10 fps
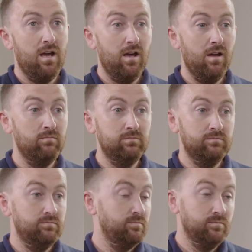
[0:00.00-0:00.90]

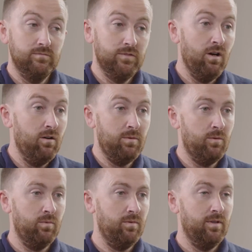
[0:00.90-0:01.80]
No, I
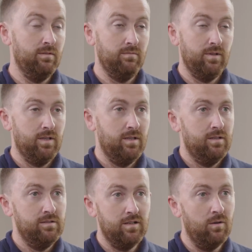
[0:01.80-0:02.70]
mean,
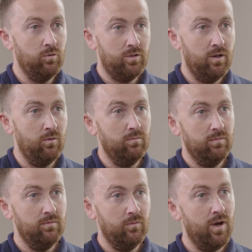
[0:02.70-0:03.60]
time will
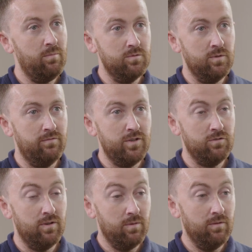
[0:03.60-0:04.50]
tell what happens with the
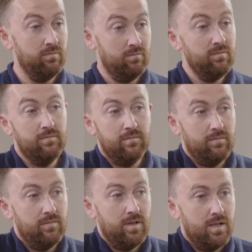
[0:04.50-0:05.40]
fishery, but
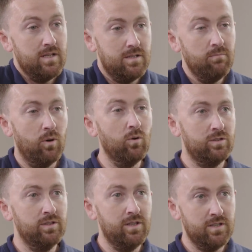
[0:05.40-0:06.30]
it's
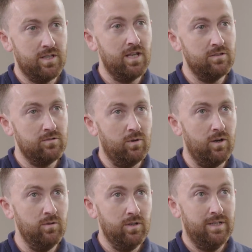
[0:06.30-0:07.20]
important that the status
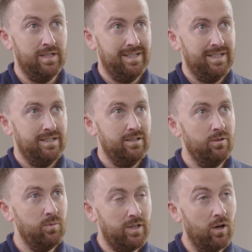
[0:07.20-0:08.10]
quo, that
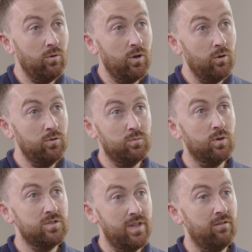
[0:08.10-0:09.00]
we don't lose
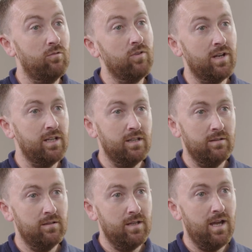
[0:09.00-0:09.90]
what's there already.
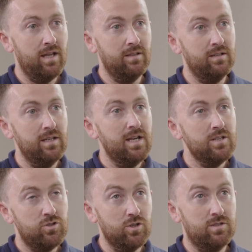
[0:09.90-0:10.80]
And
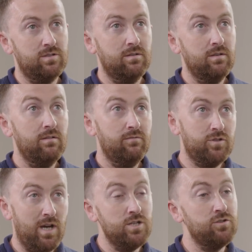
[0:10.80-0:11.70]
just
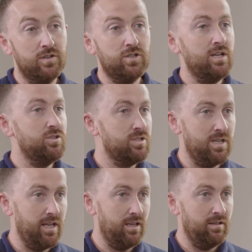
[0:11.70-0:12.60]
change for change's
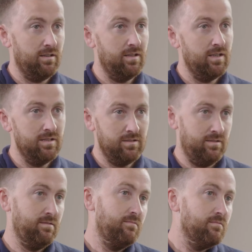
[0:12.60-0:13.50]
sake,
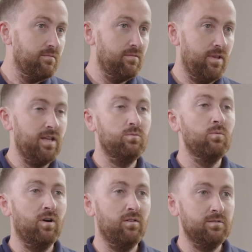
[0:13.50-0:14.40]
that's what
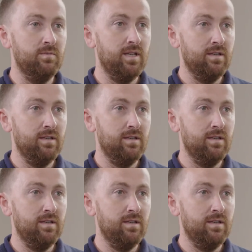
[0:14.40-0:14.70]
worries me.